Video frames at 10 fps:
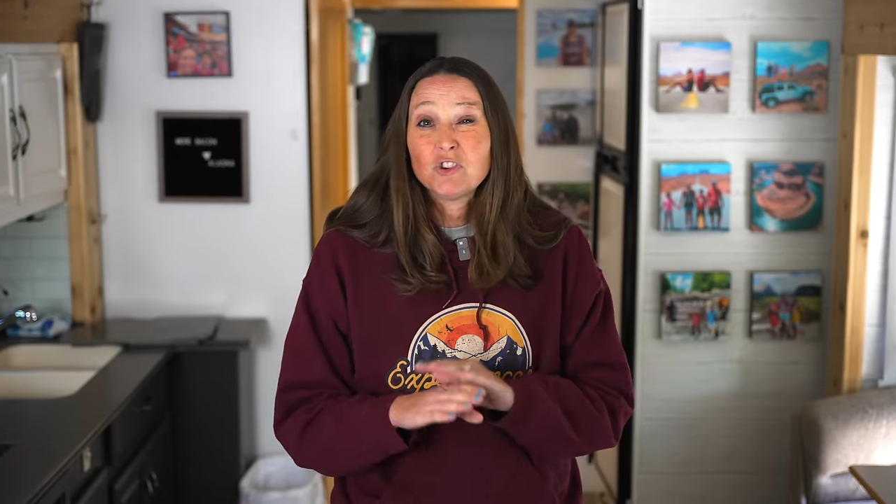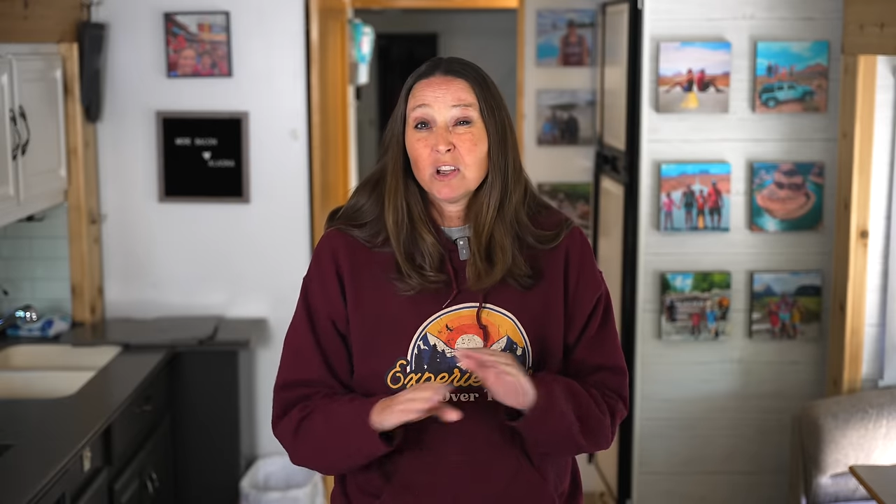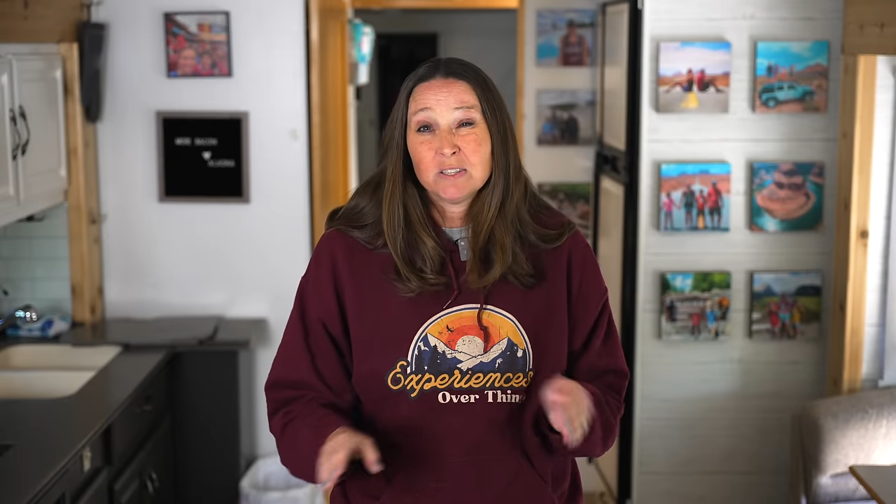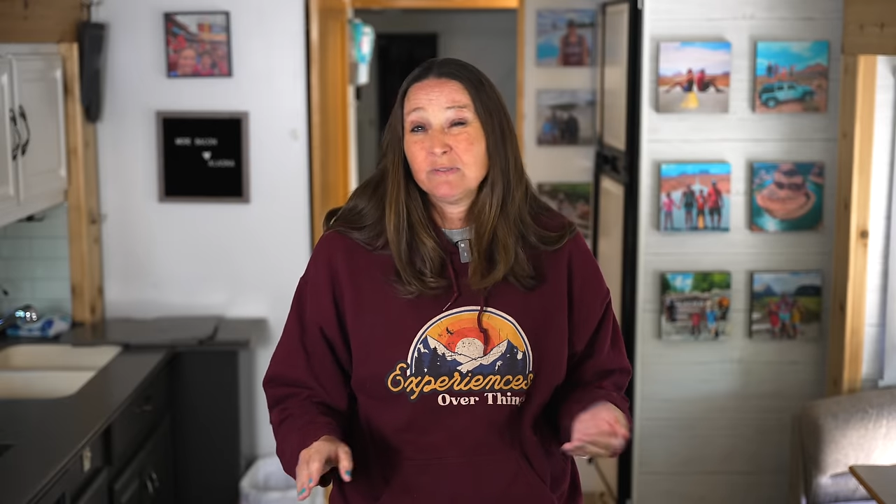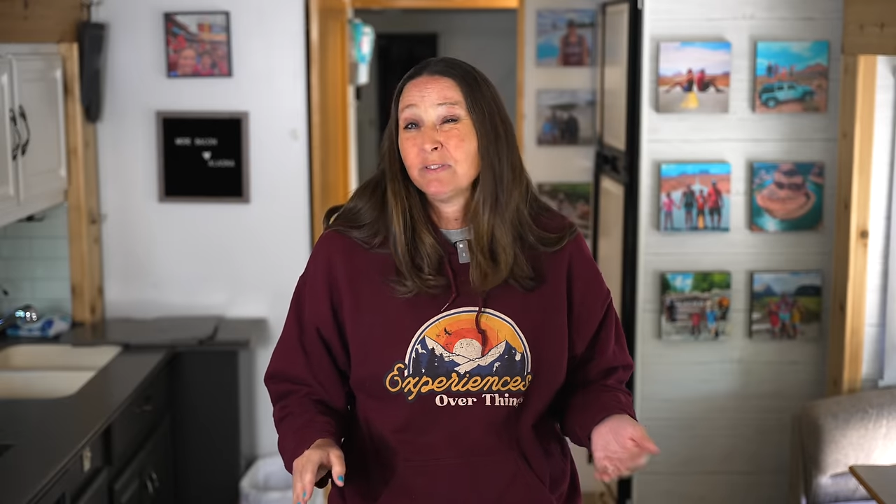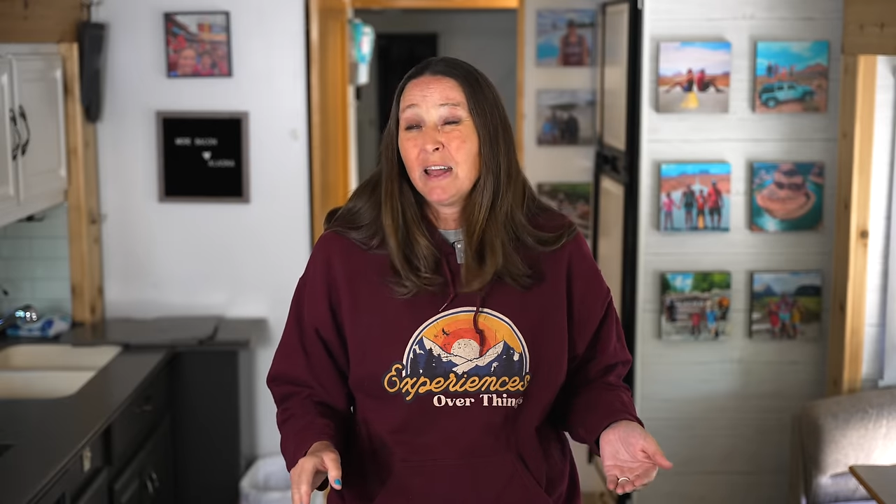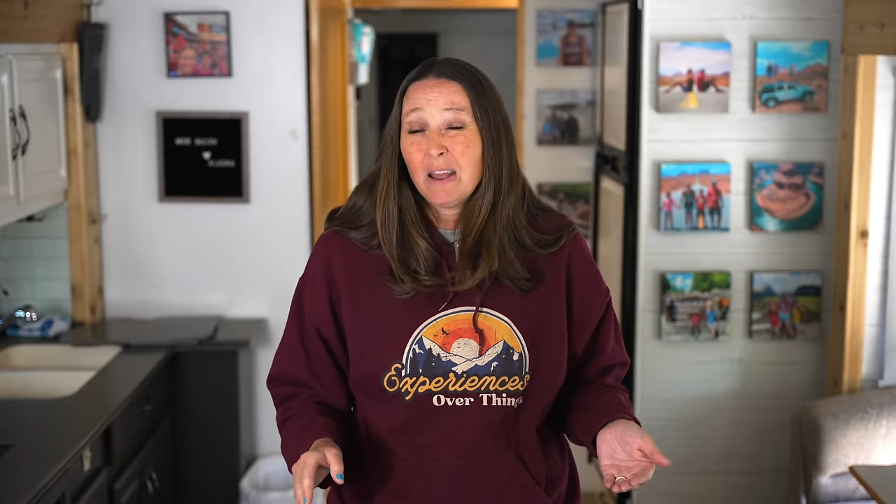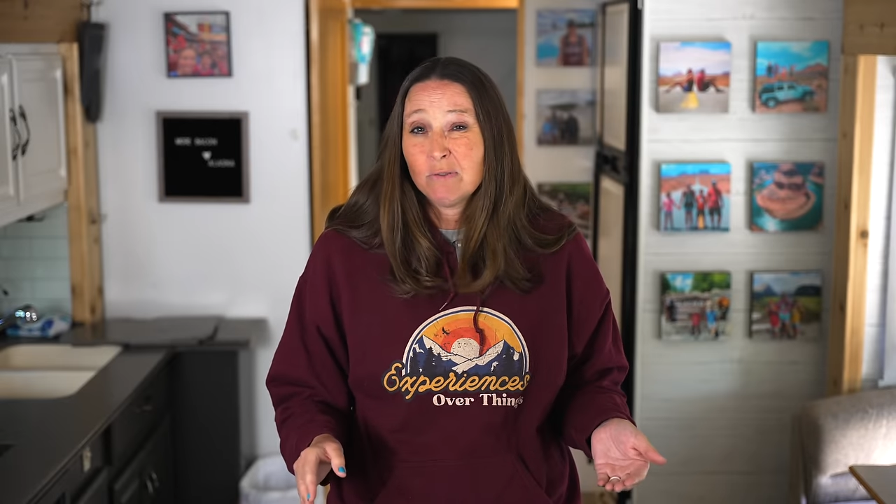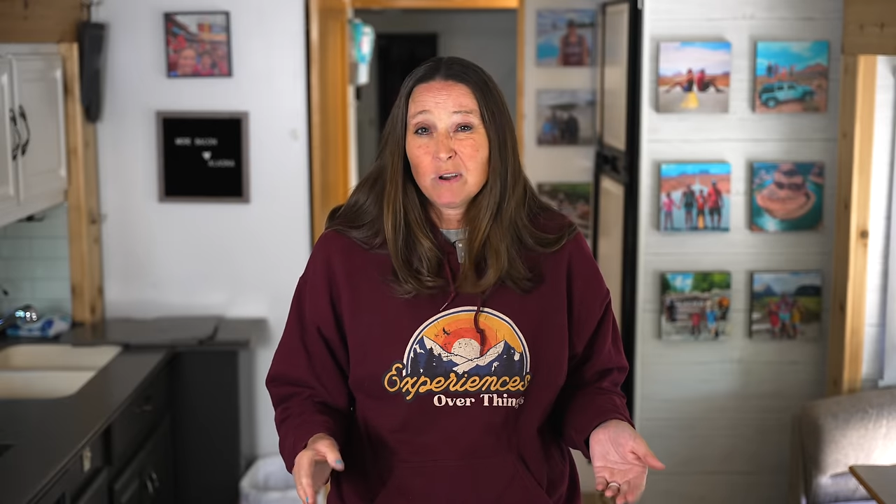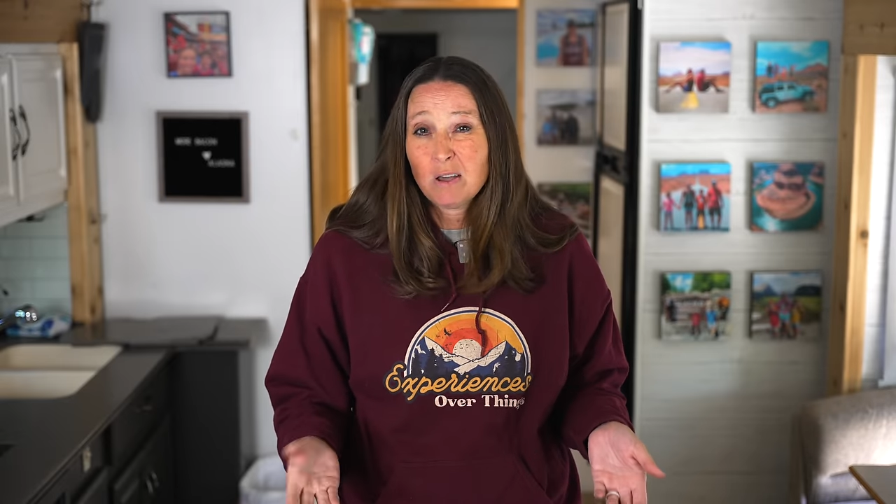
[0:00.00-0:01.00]
just flat
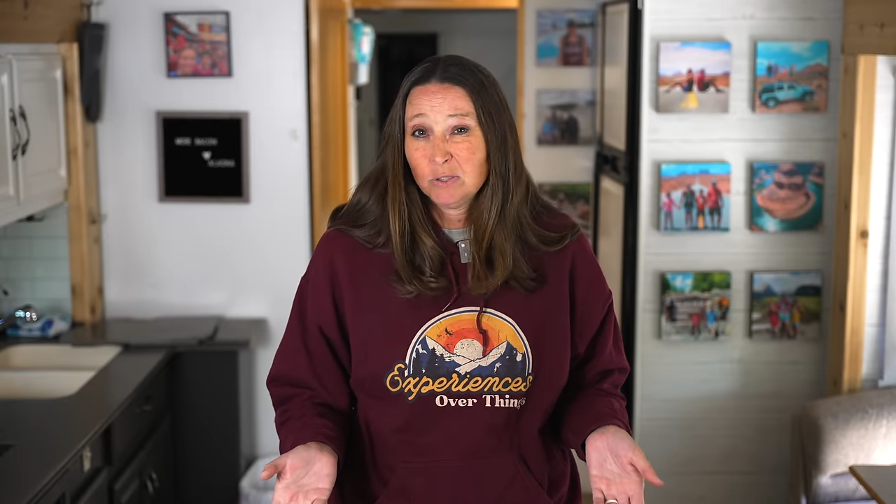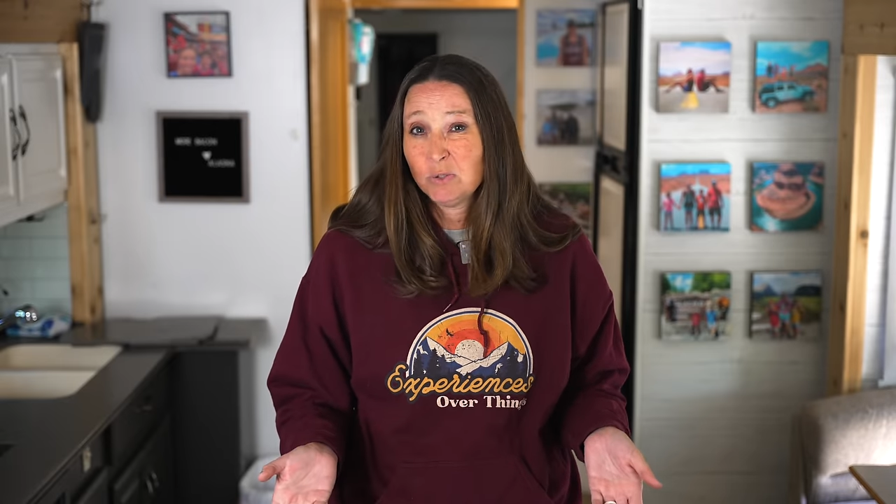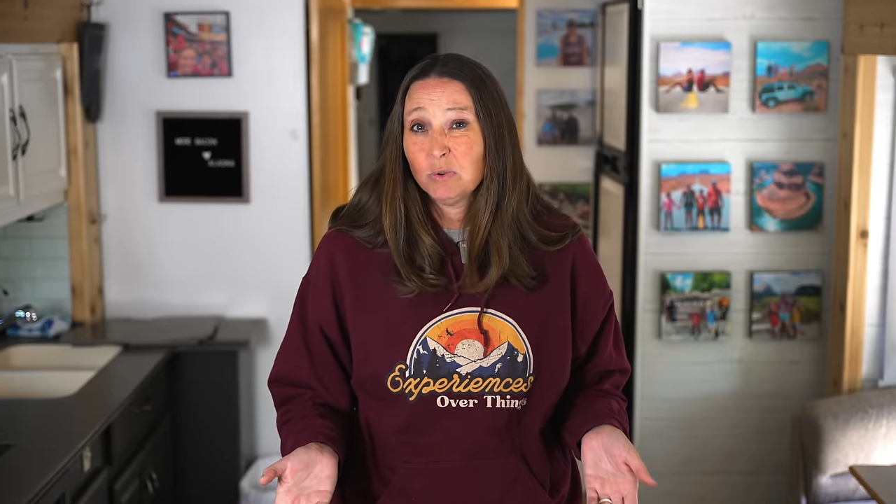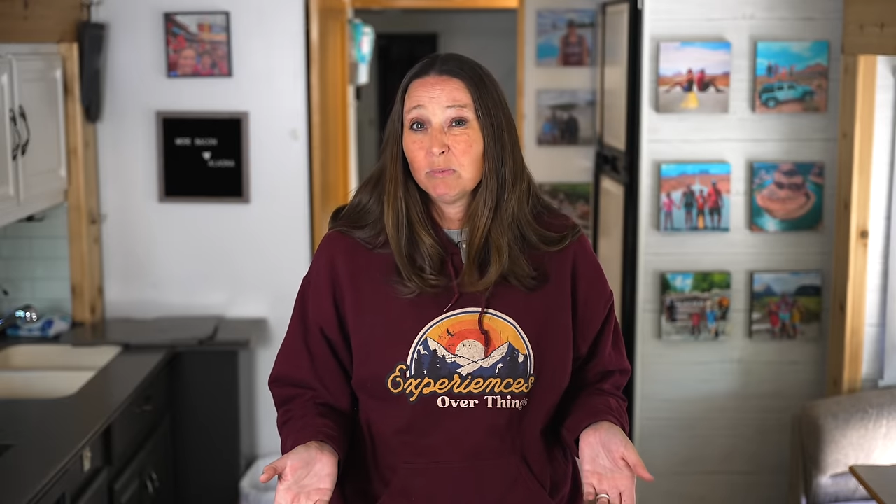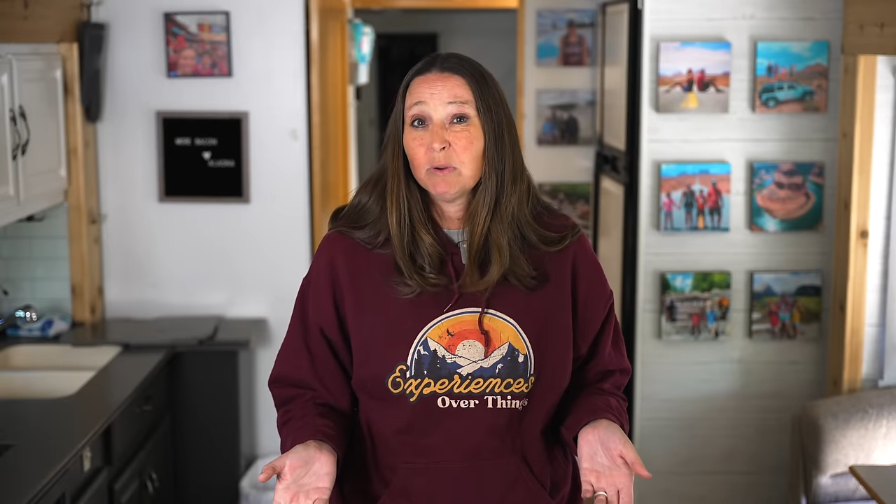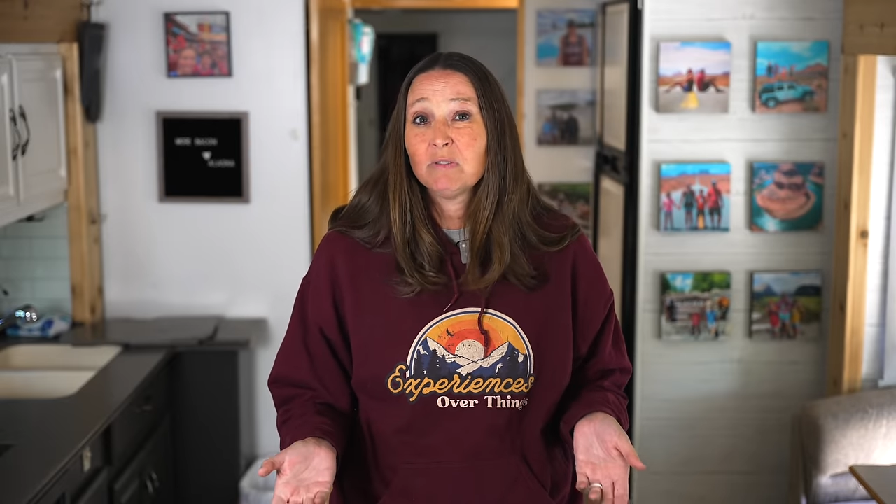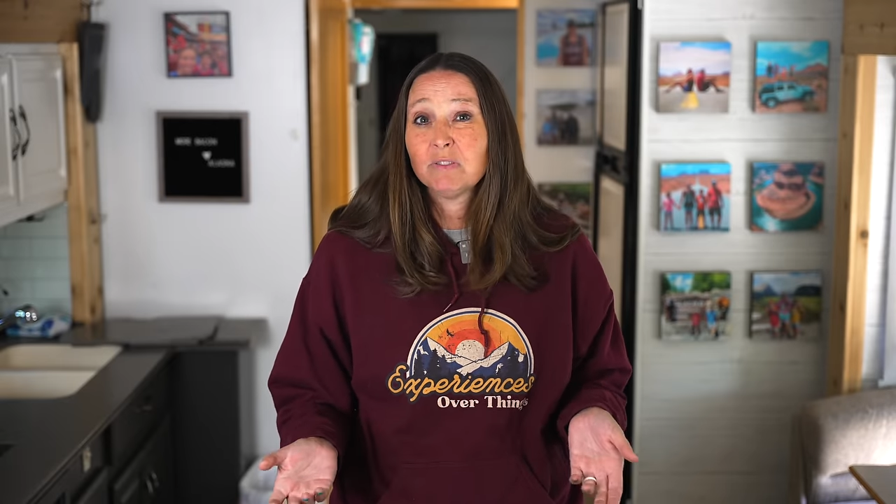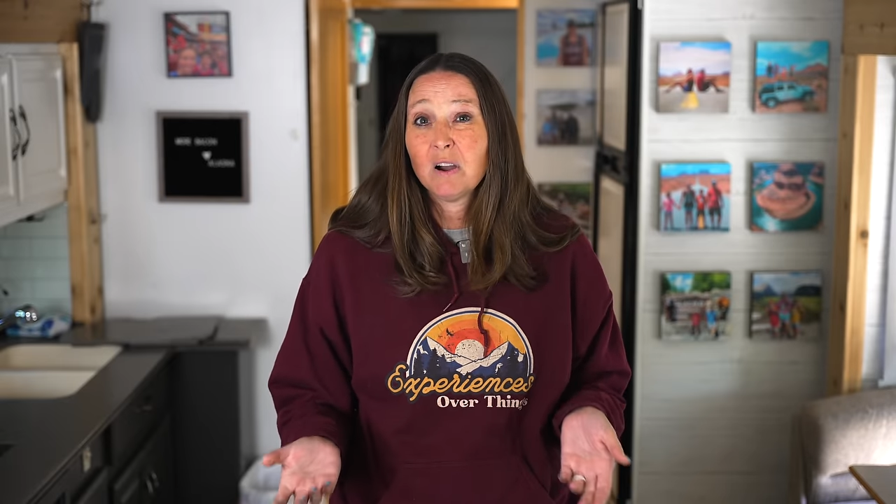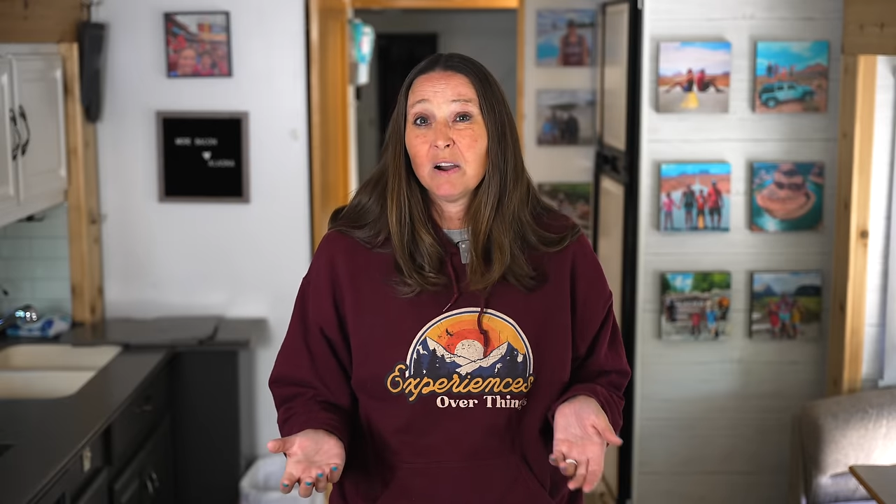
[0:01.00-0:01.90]
out not suitable for